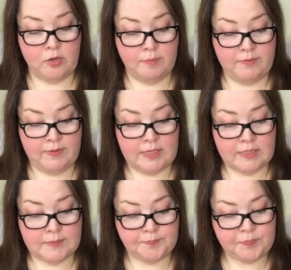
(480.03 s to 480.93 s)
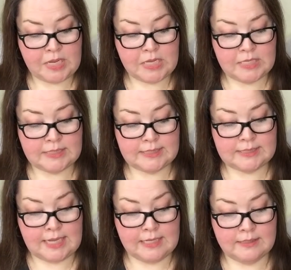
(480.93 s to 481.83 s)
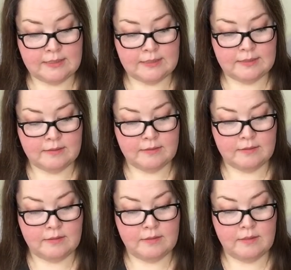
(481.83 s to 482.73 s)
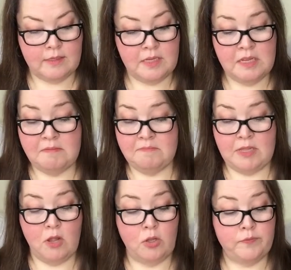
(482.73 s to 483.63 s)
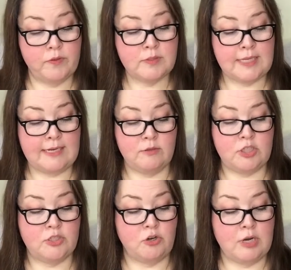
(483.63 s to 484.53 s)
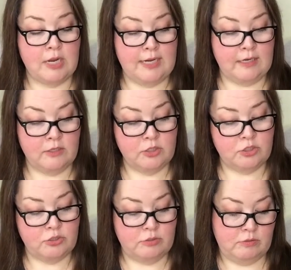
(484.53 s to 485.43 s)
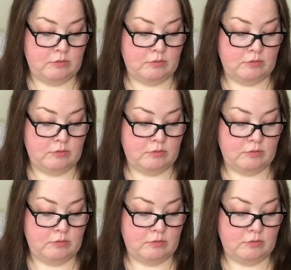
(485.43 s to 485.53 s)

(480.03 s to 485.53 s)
it on my face. It says, all of those languages are not English.